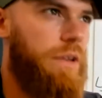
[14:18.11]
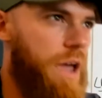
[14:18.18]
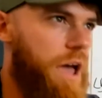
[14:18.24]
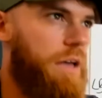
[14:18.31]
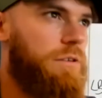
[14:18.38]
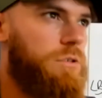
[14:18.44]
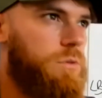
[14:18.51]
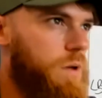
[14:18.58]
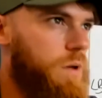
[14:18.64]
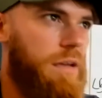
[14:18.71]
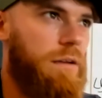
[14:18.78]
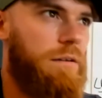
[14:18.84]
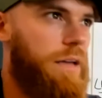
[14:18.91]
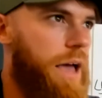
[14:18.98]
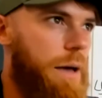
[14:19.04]
yeah, sweet.
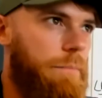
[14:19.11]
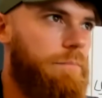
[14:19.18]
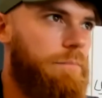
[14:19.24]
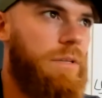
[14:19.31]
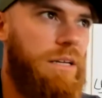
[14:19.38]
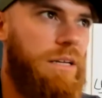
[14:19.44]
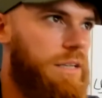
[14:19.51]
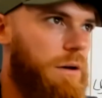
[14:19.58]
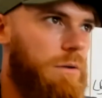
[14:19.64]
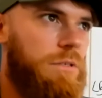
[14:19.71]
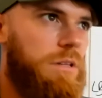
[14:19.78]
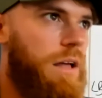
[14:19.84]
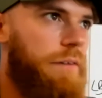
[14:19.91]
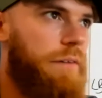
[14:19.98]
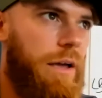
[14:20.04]
Yeah, details.
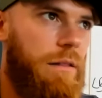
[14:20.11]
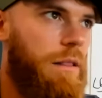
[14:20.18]
Love it.